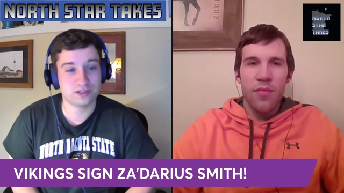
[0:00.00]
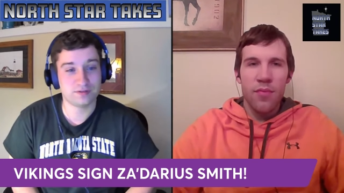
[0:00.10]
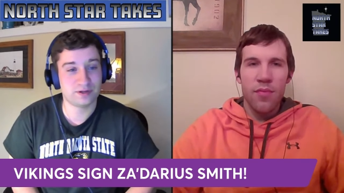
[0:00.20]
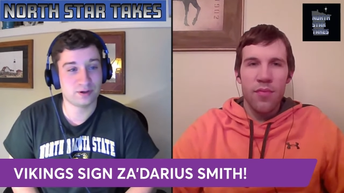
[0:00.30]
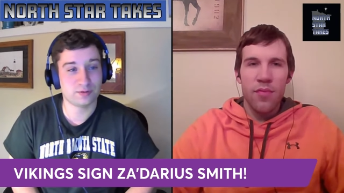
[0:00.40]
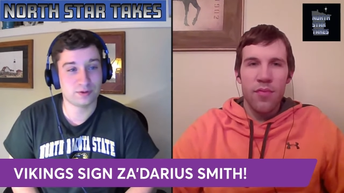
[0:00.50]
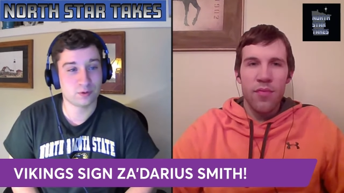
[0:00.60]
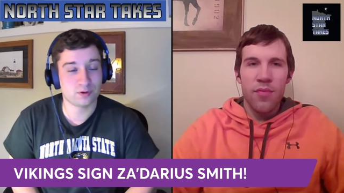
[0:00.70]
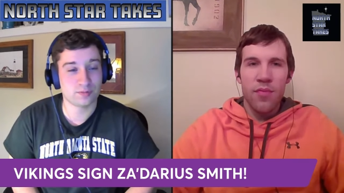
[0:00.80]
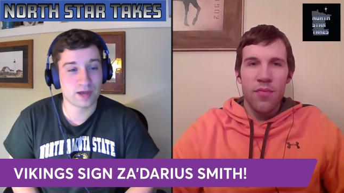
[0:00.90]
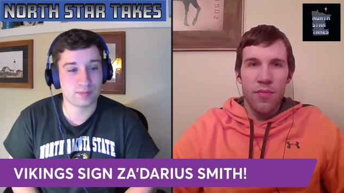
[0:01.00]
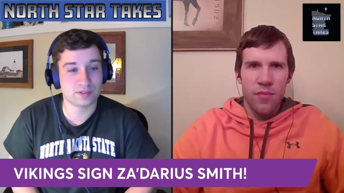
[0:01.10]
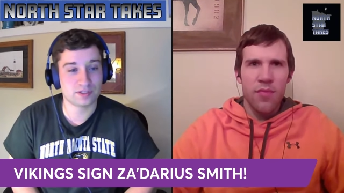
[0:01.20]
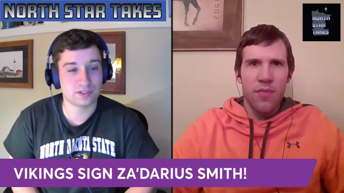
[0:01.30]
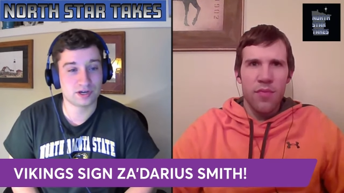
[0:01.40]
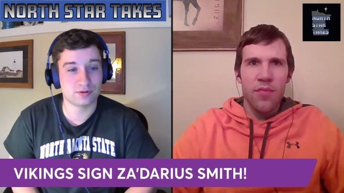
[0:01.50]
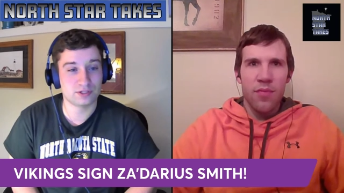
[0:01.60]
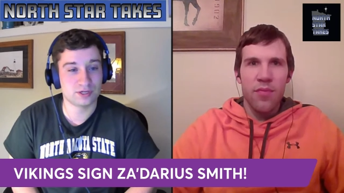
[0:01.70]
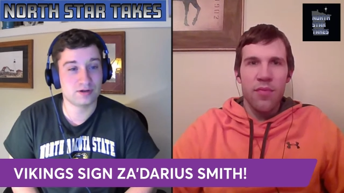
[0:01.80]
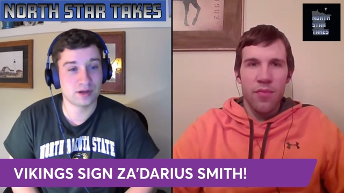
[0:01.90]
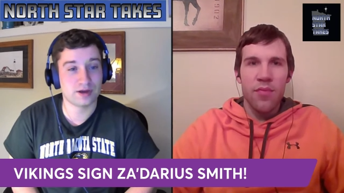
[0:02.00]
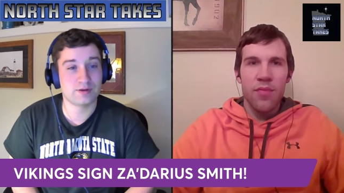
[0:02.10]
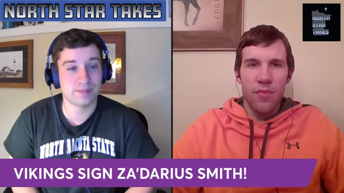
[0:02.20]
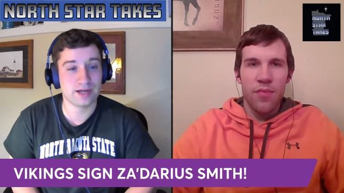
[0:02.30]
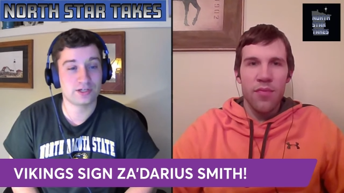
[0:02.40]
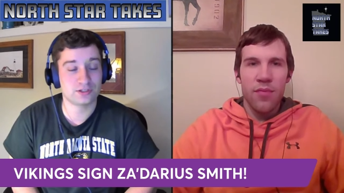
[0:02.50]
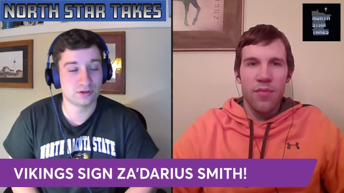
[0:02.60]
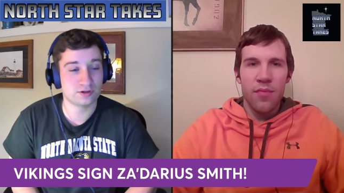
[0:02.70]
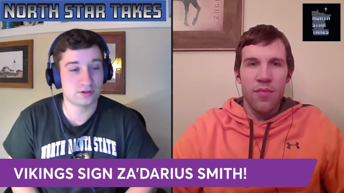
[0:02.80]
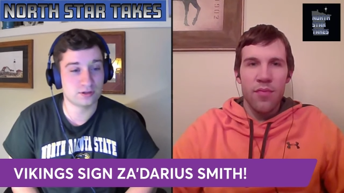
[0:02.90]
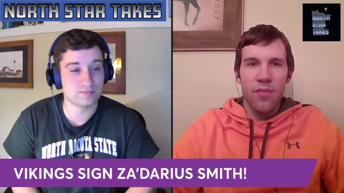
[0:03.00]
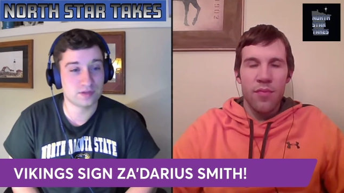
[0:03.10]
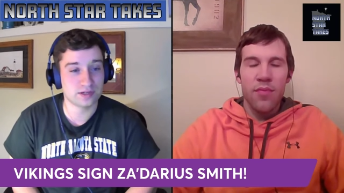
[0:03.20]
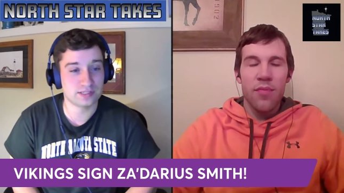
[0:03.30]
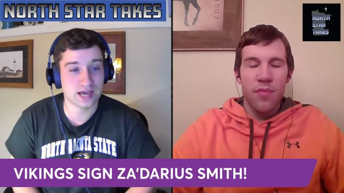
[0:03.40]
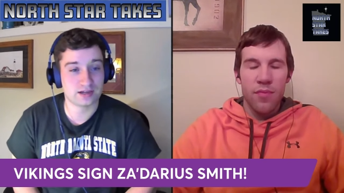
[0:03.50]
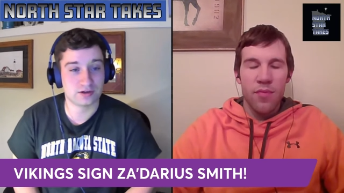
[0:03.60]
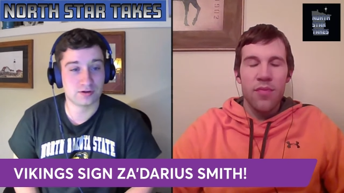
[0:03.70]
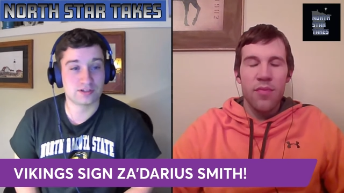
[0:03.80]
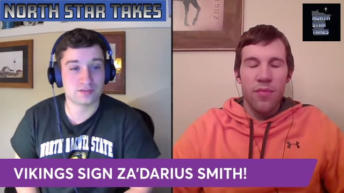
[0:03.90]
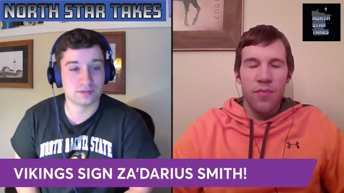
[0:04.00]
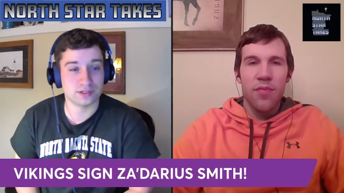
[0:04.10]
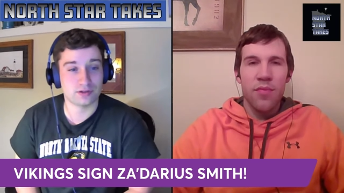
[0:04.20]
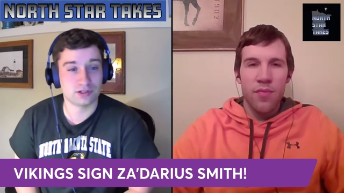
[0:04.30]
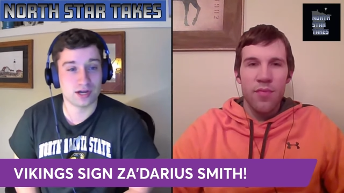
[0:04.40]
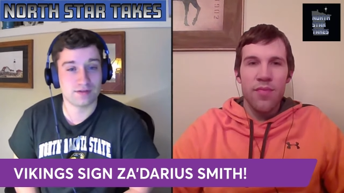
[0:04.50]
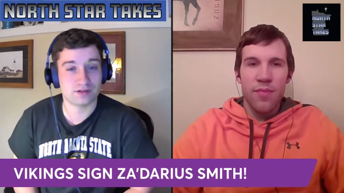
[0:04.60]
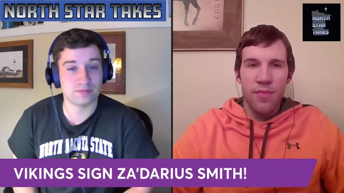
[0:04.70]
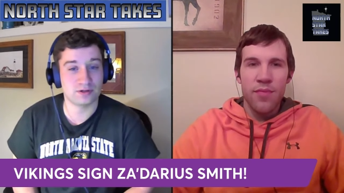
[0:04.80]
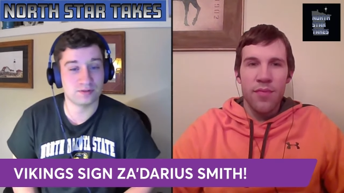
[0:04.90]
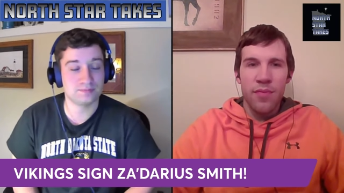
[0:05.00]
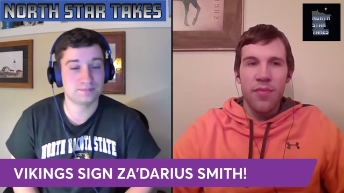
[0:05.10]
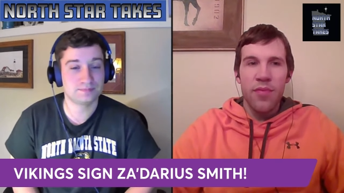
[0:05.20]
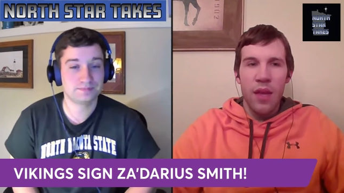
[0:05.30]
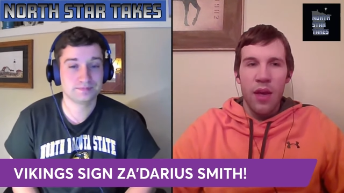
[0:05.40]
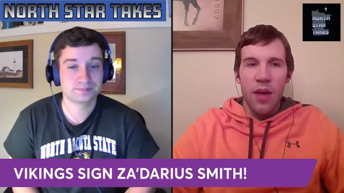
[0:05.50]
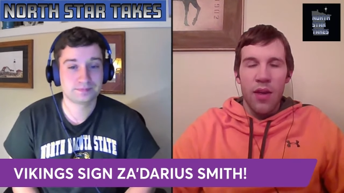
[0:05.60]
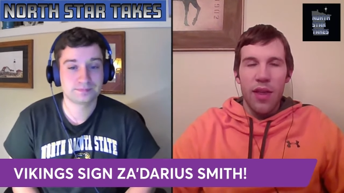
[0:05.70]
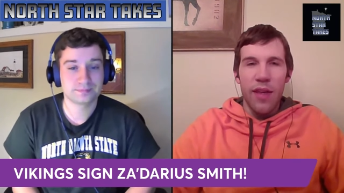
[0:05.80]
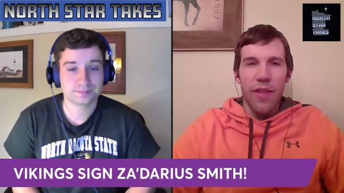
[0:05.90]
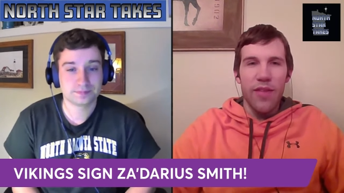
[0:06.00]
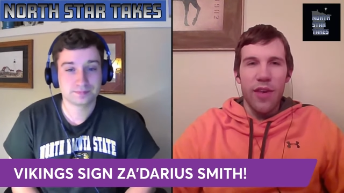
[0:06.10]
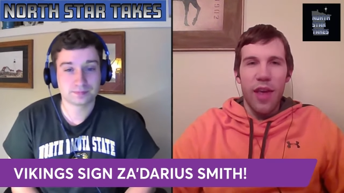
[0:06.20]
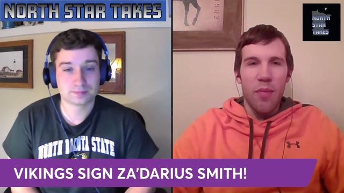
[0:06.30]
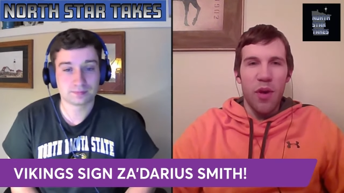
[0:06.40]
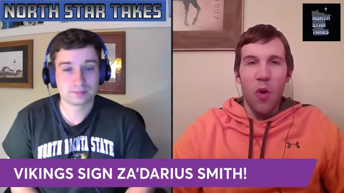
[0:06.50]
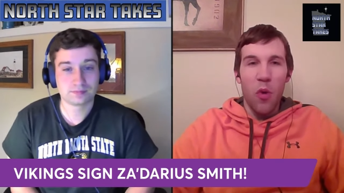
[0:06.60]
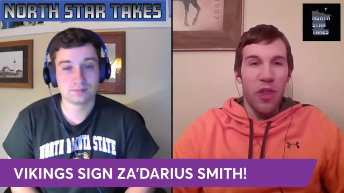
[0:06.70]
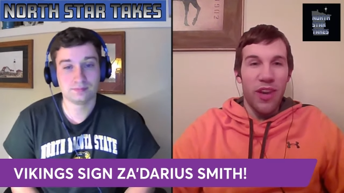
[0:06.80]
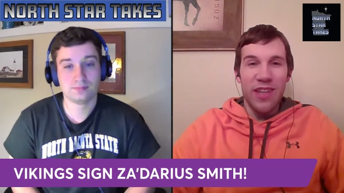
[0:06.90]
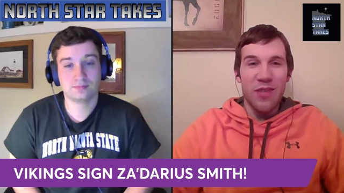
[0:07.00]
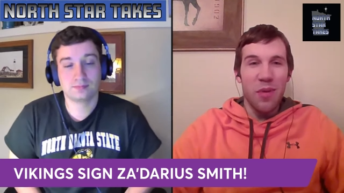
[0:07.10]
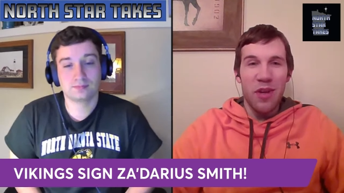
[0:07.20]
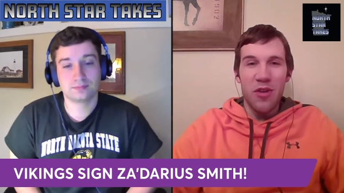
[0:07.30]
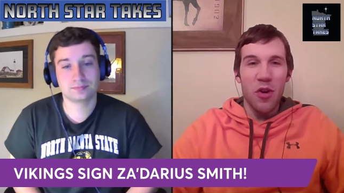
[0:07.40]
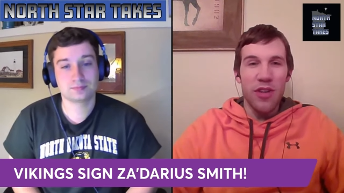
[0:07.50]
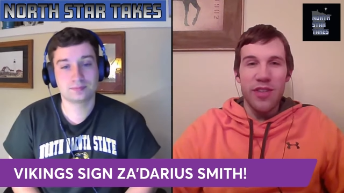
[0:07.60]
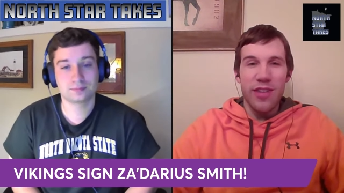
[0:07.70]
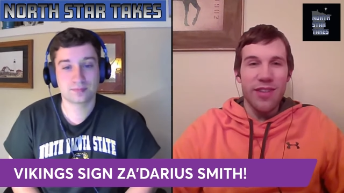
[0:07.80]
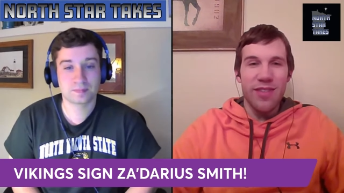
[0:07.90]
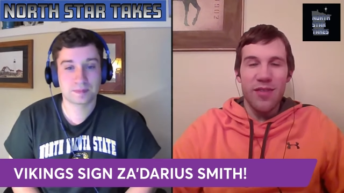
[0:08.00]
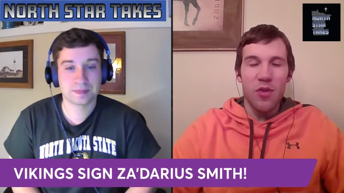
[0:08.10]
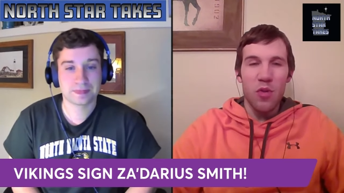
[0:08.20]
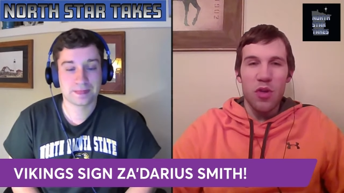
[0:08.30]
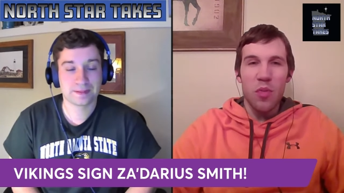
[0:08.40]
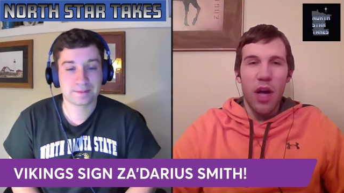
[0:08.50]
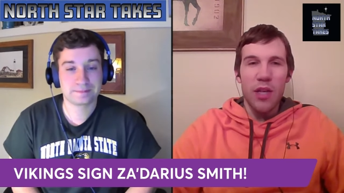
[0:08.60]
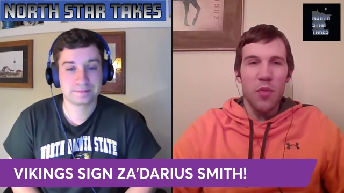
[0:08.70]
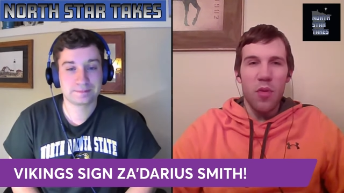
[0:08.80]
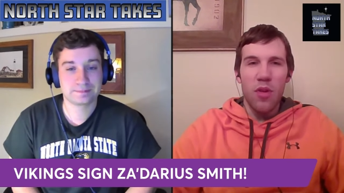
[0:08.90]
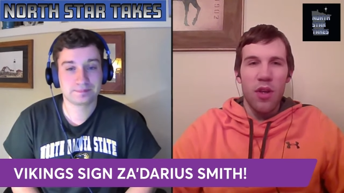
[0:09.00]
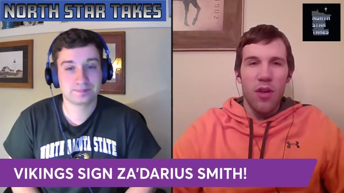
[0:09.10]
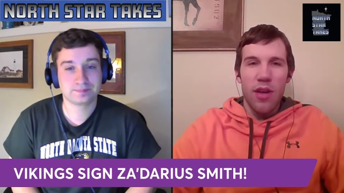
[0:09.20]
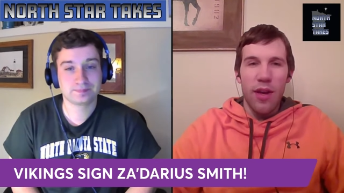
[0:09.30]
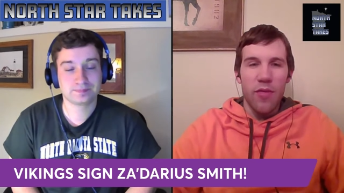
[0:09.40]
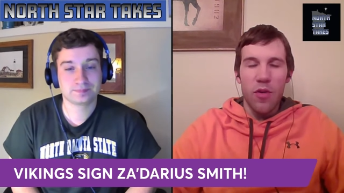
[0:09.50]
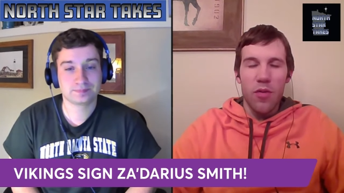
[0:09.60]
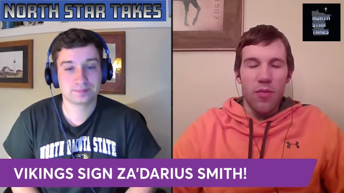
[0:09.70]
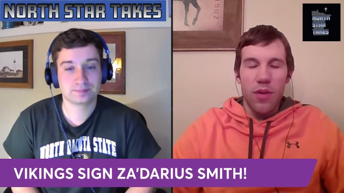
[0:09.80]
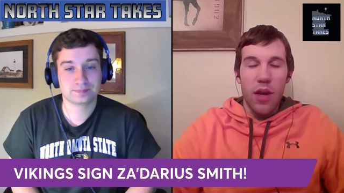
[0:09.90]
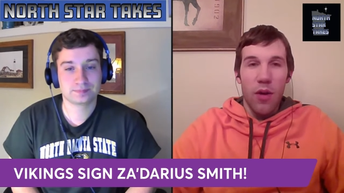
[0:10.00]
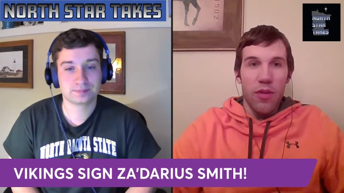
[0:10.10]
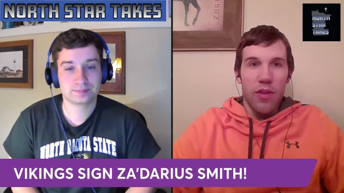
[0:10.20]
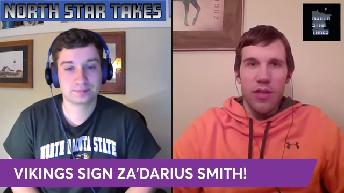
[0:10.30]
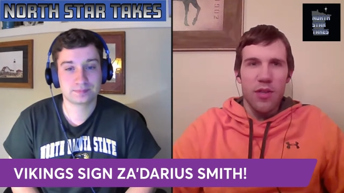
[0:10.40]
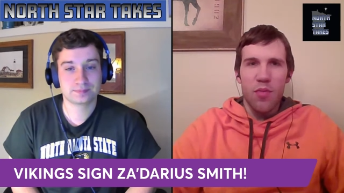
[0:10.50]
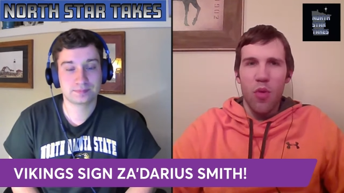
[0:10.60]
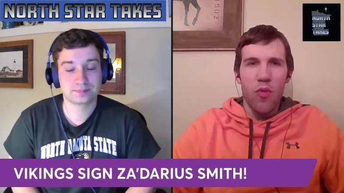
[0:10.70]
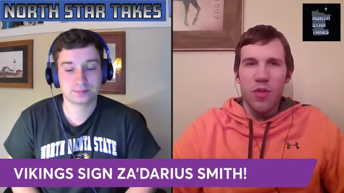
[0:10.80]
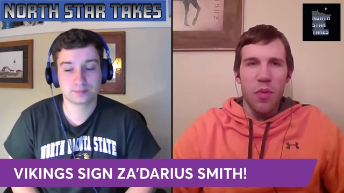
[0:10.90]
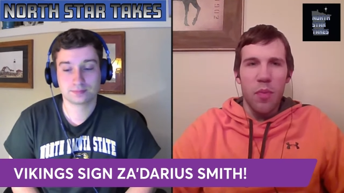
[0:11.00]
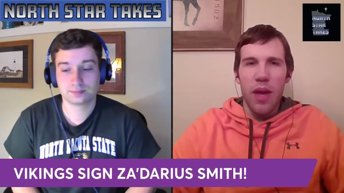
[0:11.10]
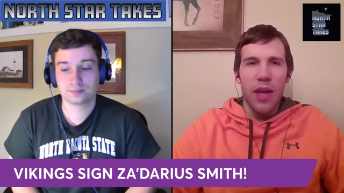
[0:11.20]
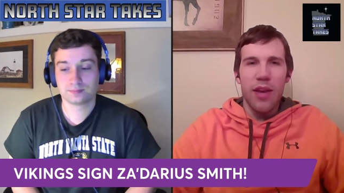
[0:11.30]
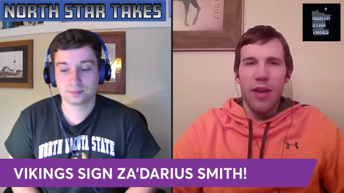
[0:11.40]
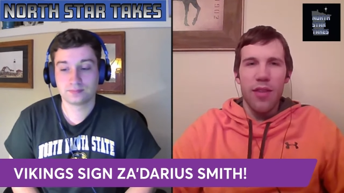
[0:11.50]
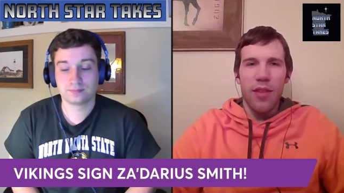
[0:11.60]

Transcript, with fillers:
Speaker 1: need to figure out the cornerback position now, which I'd, I'd imagine they're going to attack aggressively in the draft coming up.
Speaker 2: Yeah, that's a gaping hole that needs to be addressed as soon as possible after now this move has been made. I